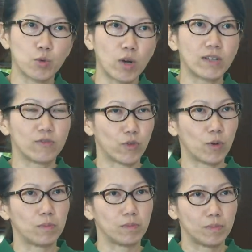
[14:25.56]
the ground and
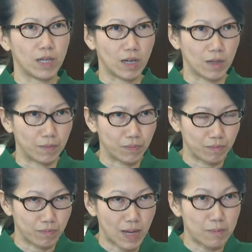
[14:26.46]
from um,
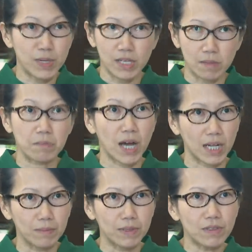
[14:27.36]
M Ps in
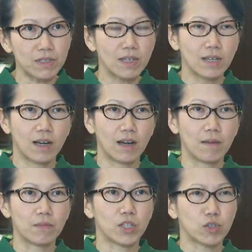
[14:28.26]
Parliament um,